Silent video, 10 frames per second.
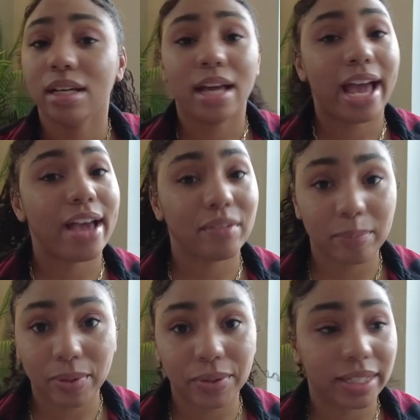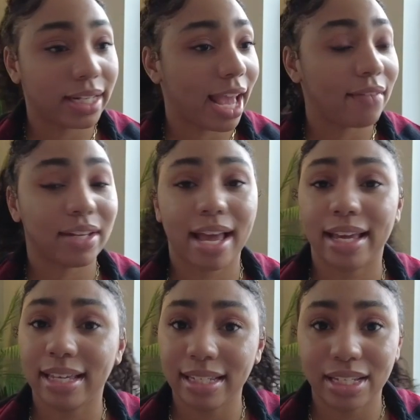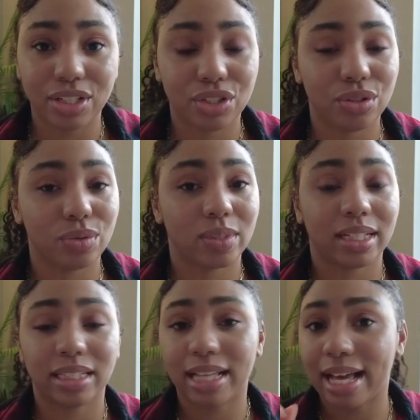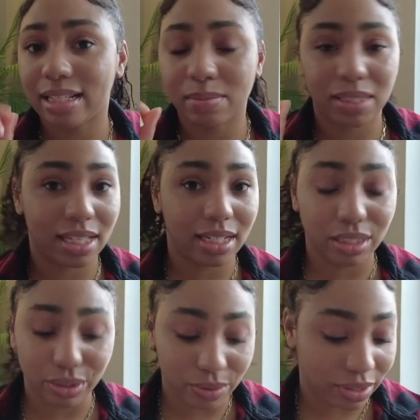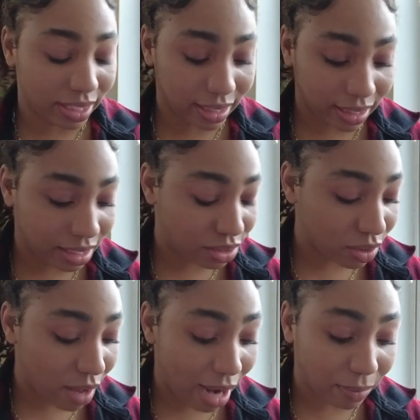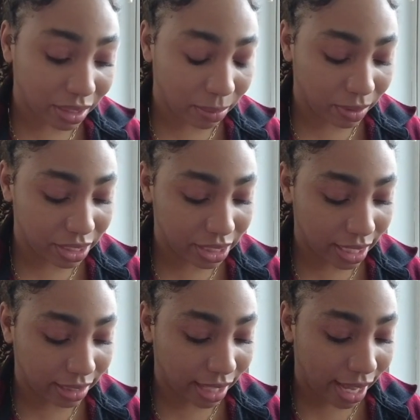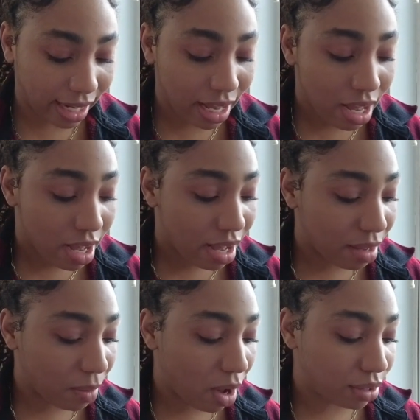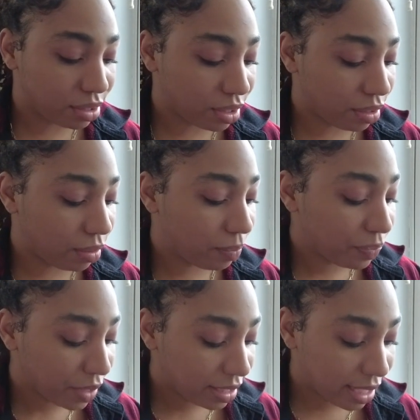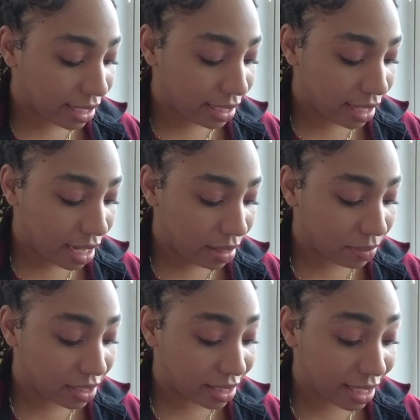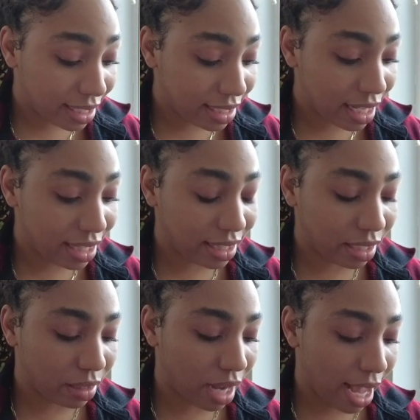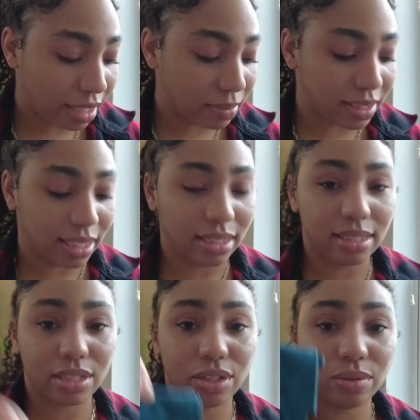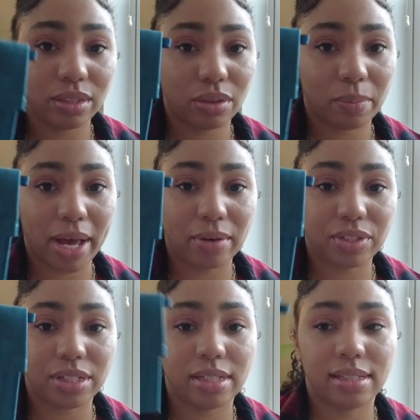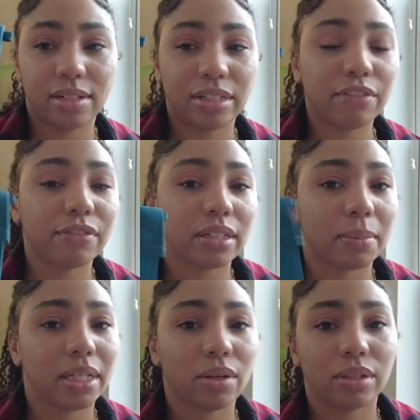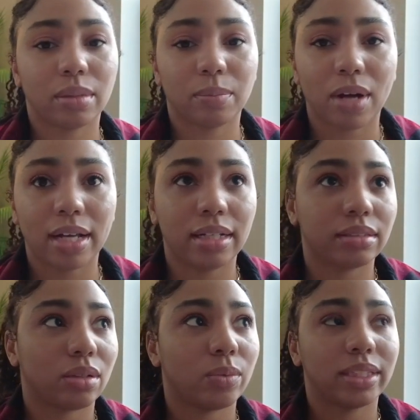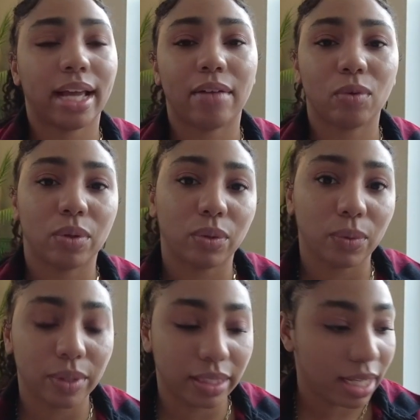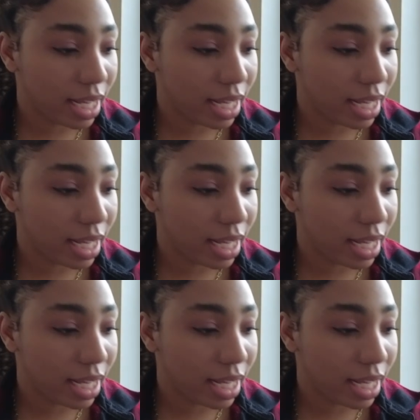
haven't broken, haven't had any issues with the clasps getting loose or anything. So I really appreciate that. Um, also, they um, send their items in these cute little pouches. They're different depending on the product or what they have going on